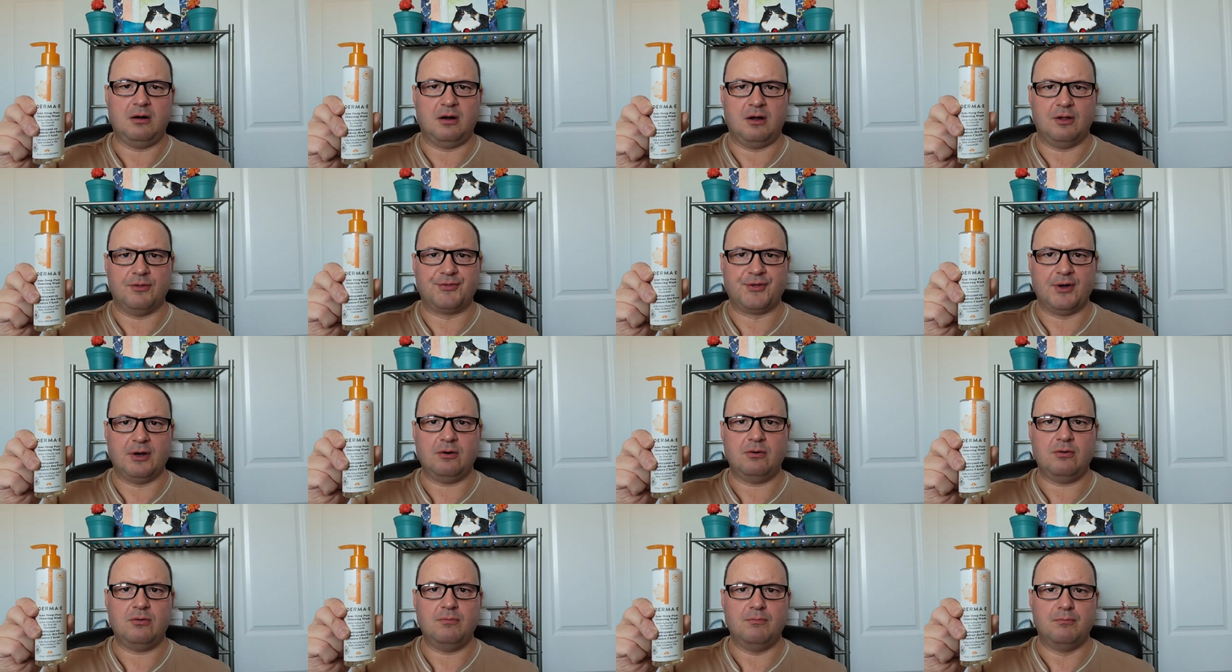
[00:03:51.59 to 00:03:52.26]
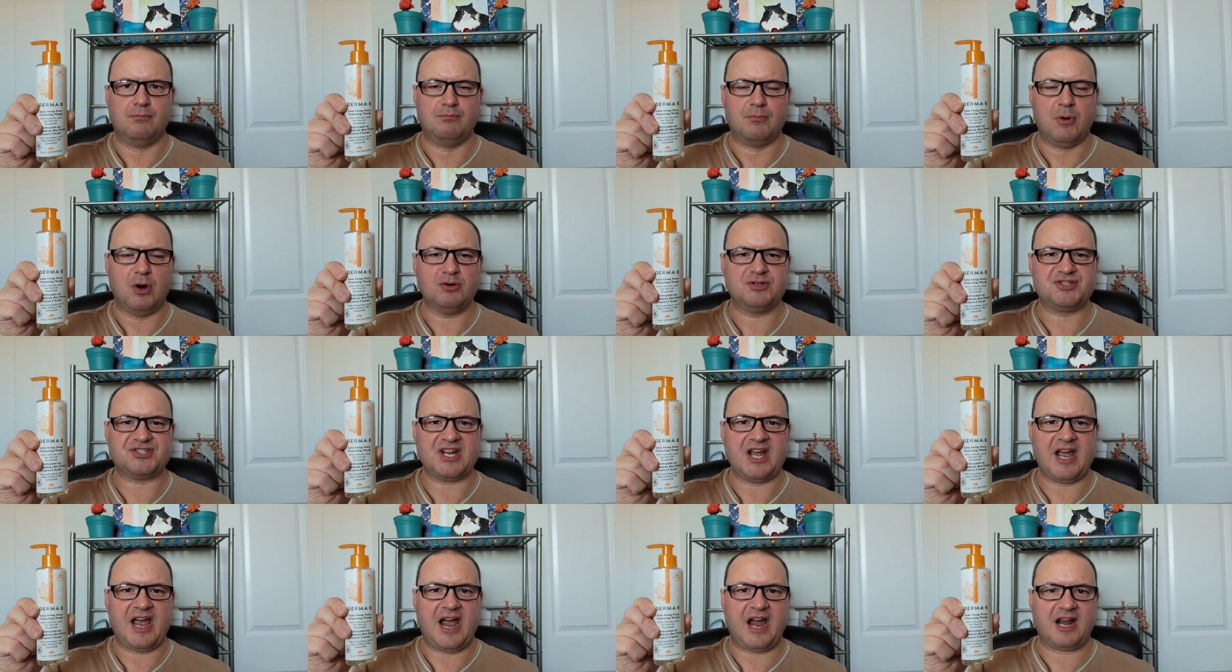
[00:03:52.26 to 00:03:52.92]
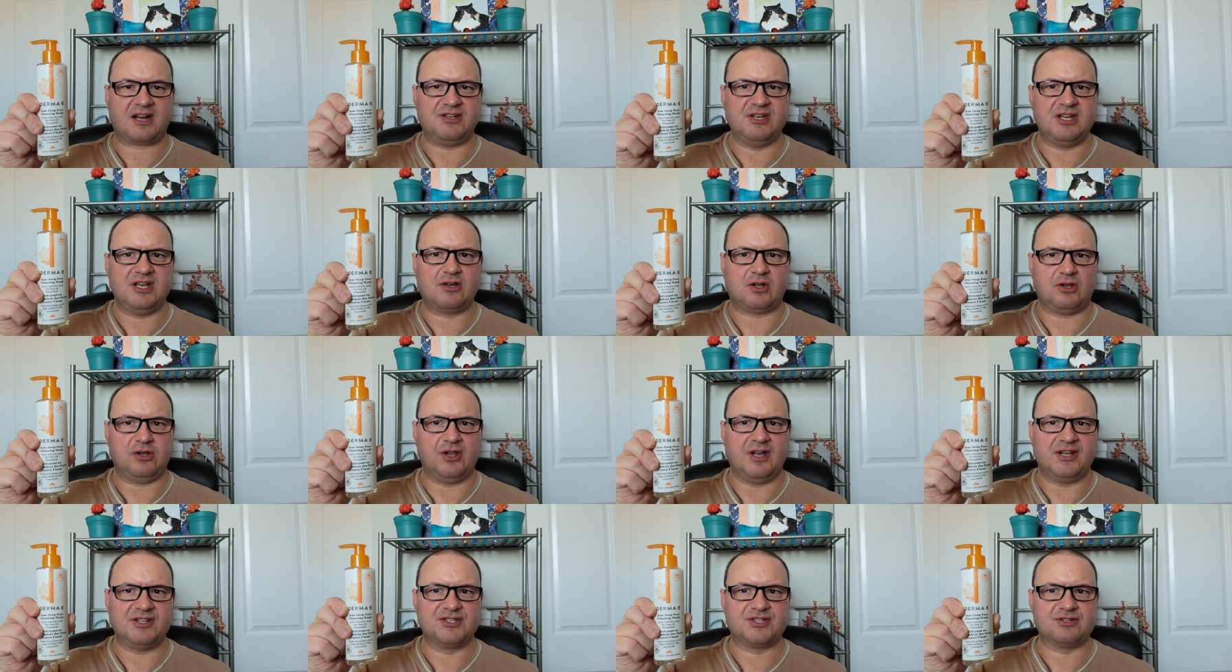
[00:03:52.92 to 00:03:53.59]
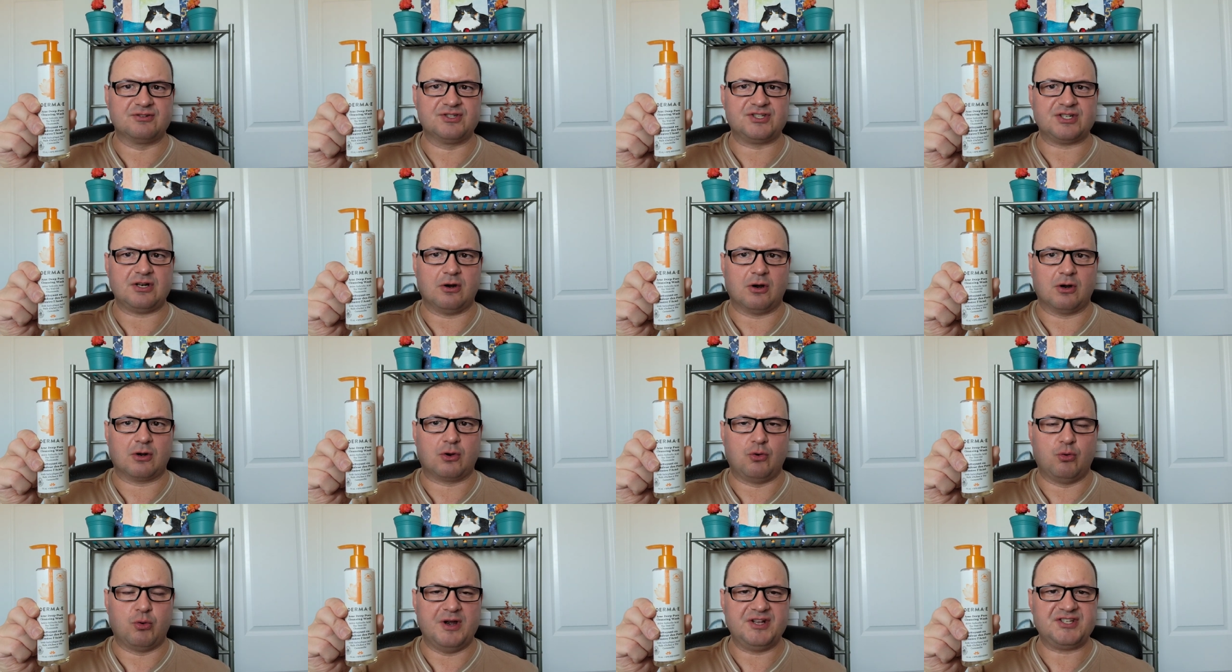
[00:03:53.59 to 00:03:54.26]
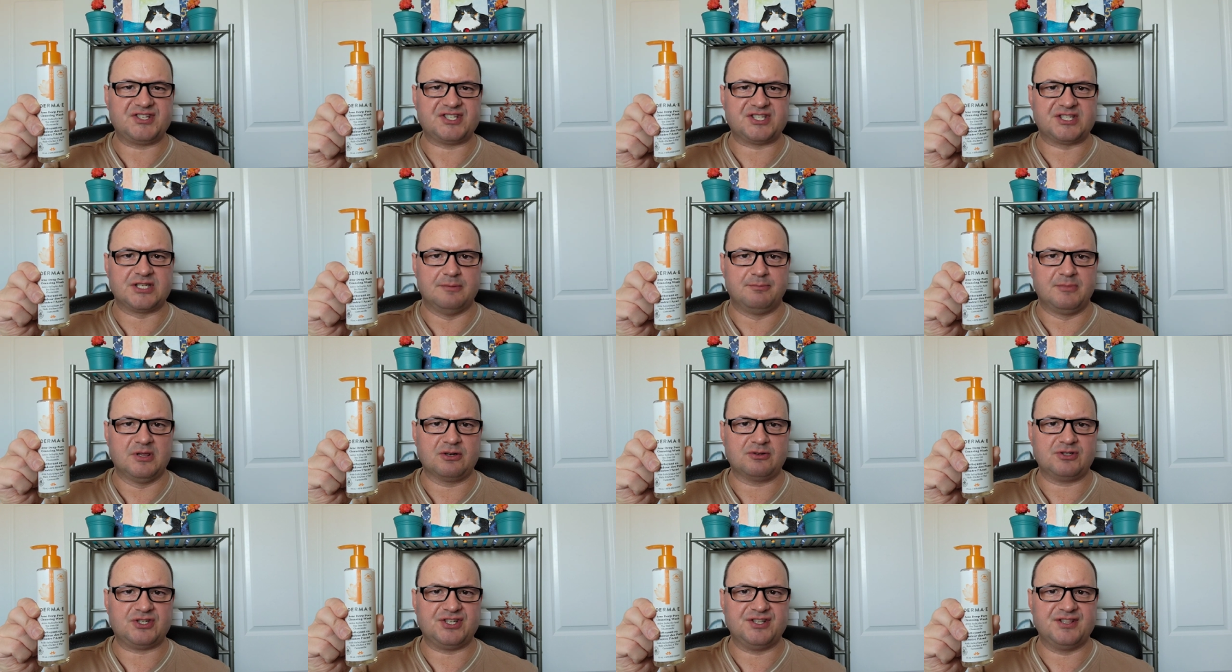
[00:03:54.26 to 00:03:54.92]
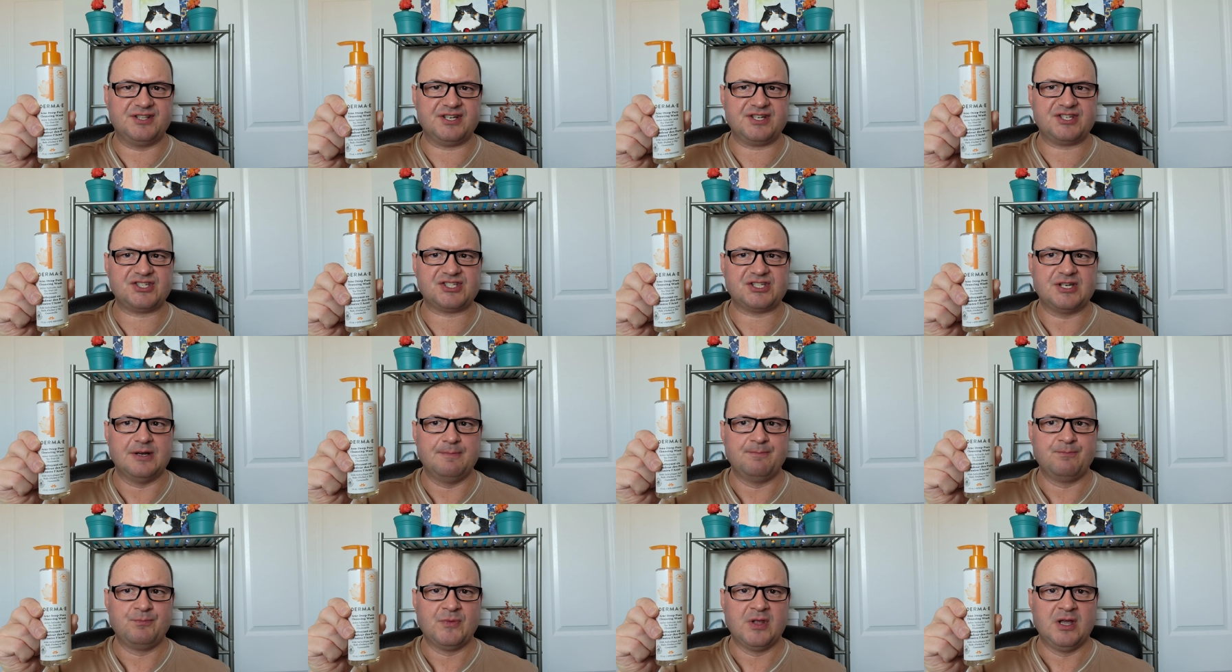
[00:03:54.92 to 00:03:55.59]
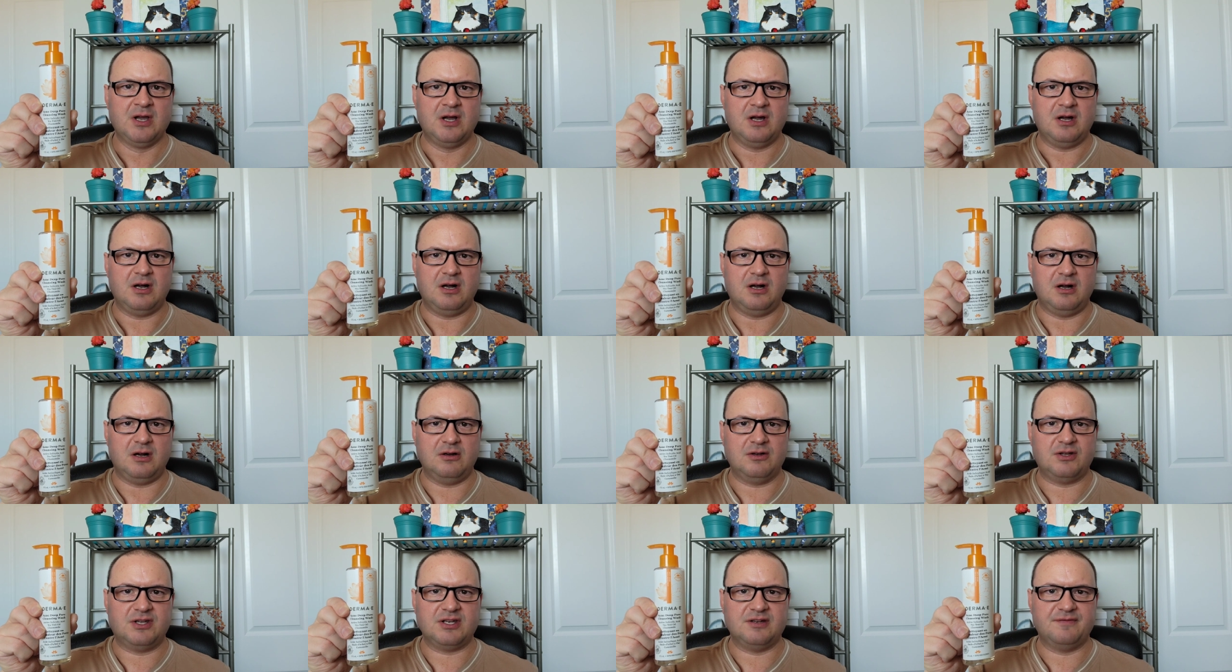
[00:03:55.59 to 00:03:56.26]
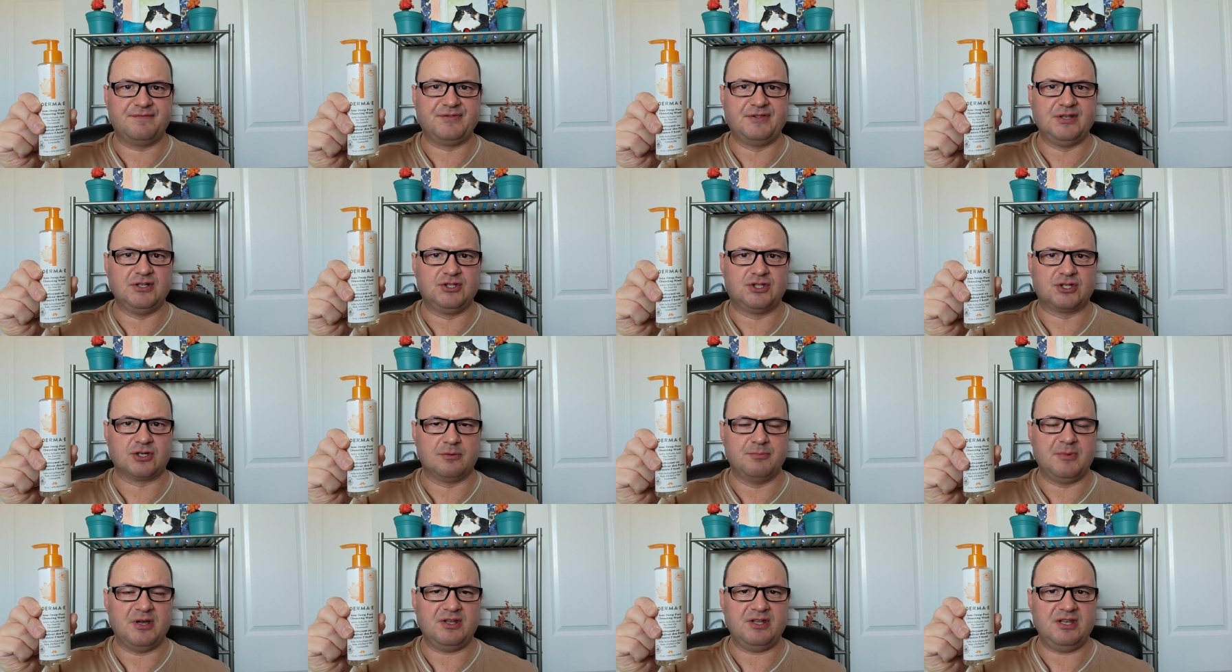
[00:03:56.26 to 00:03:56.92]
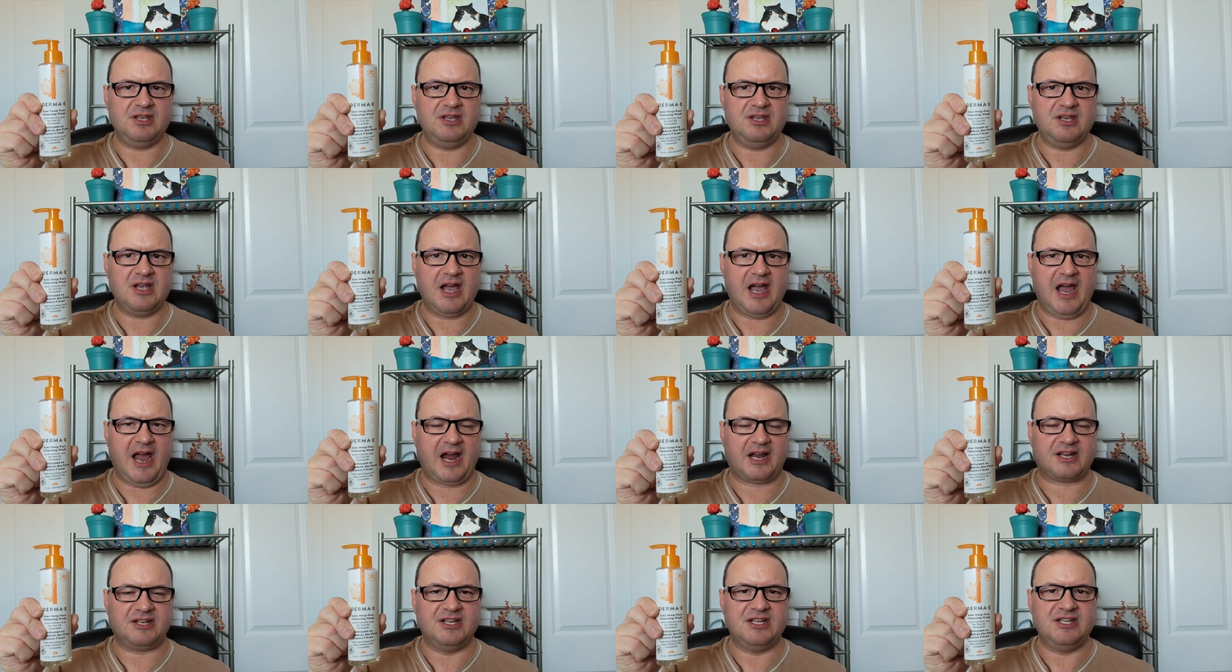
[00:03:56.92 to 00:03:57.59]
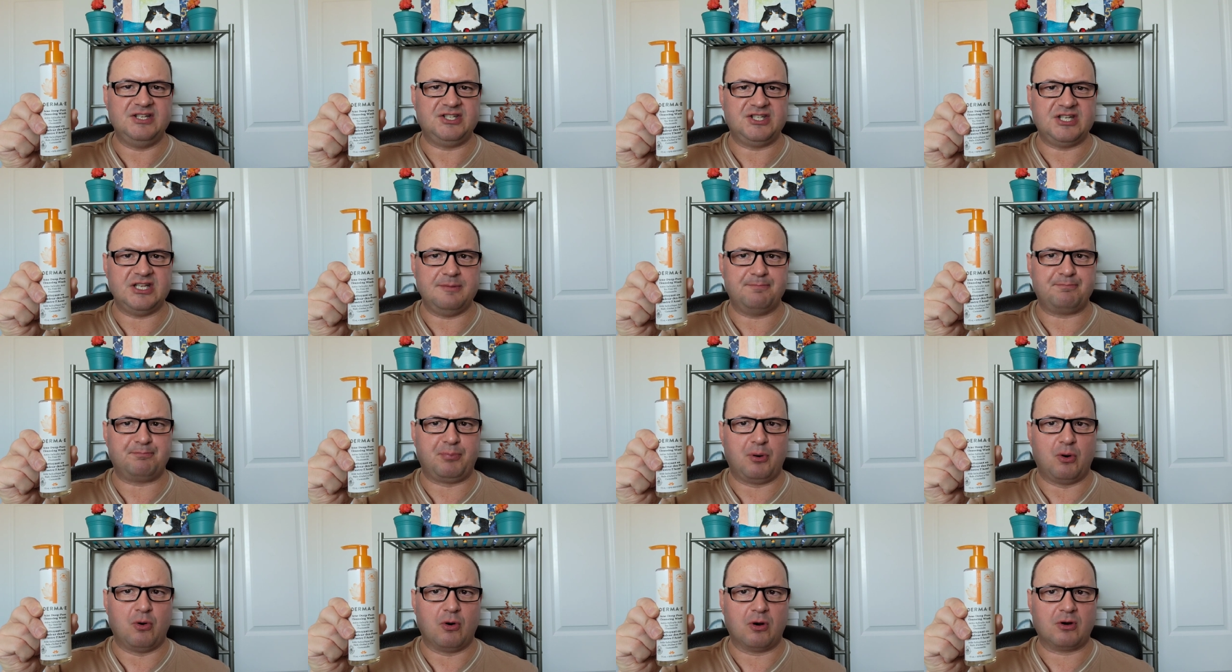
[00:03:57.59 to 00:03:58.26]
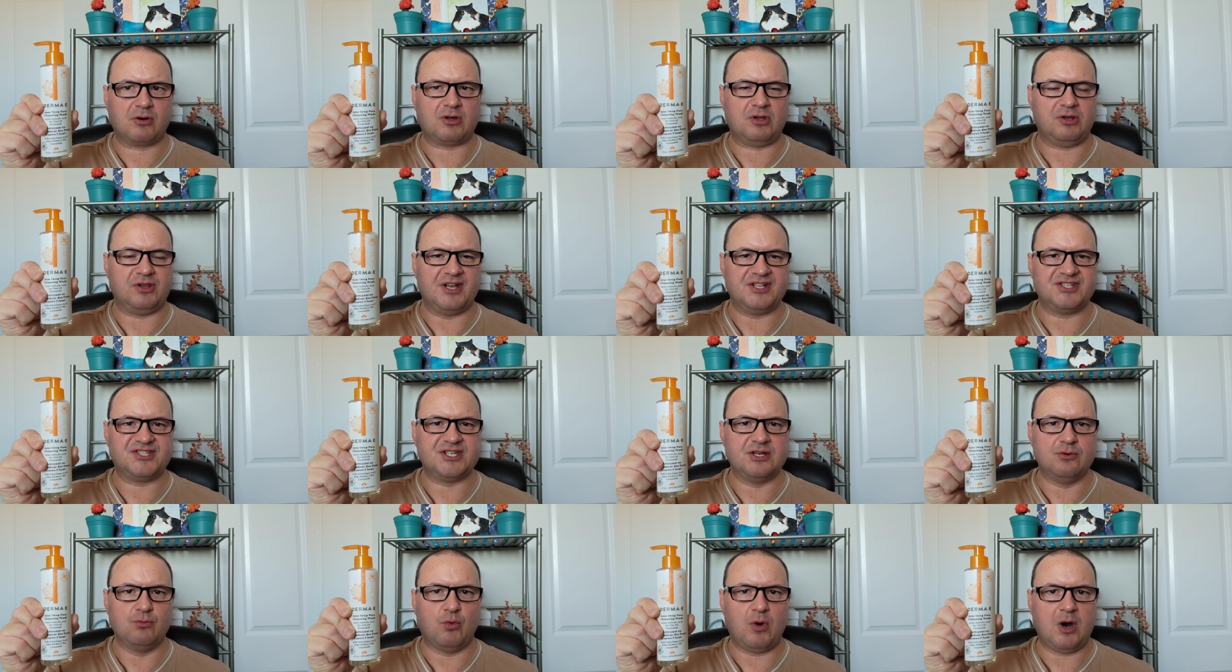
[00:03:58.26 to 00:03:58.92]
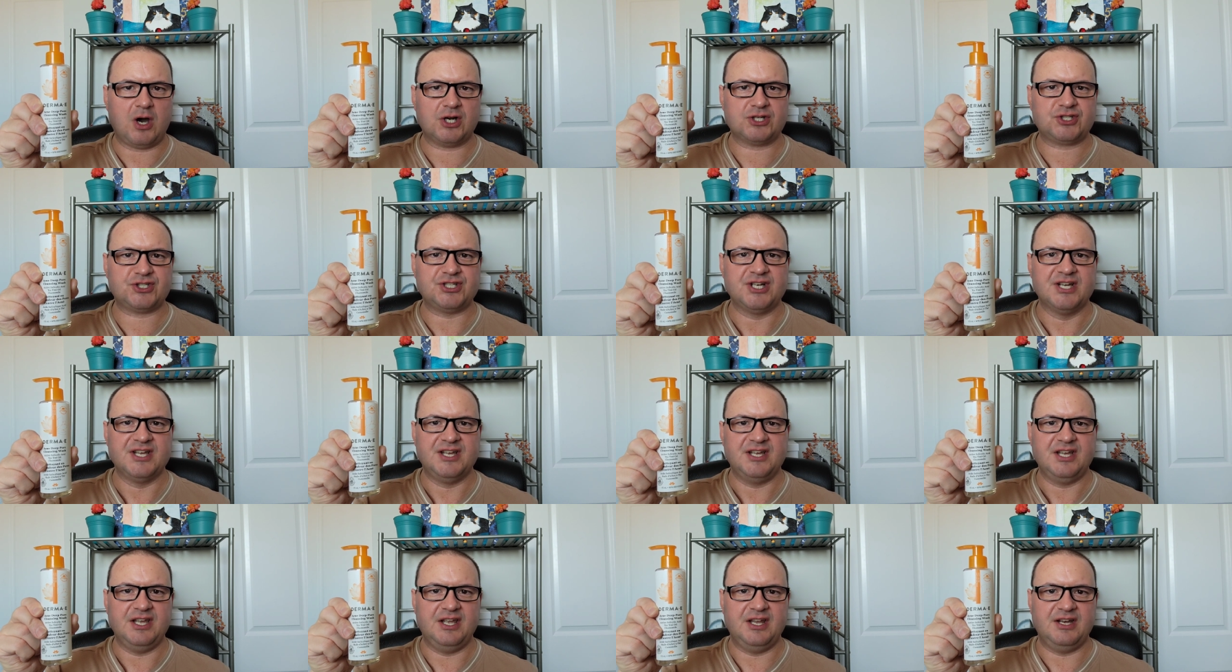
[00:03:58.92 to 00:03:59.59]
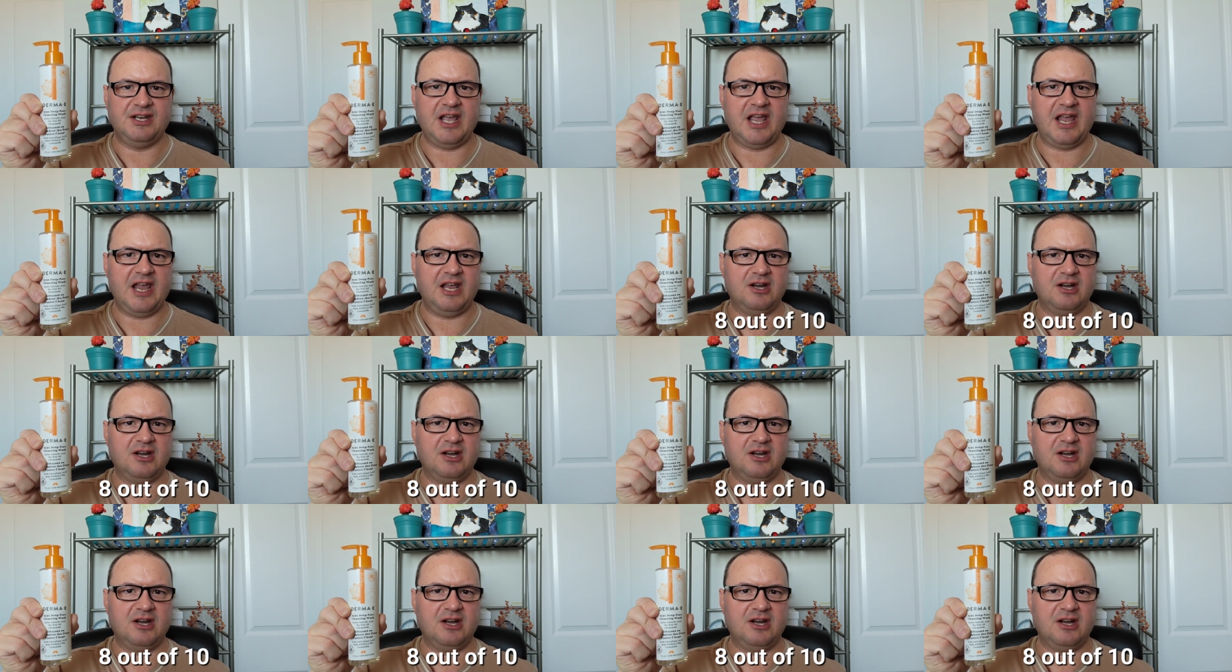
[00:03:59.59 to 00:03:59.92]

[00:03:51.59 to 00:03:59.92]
Although most acne cleansers are quite similar to this, I'll give the Derma E Acne Deep Pore Cleansing Wash an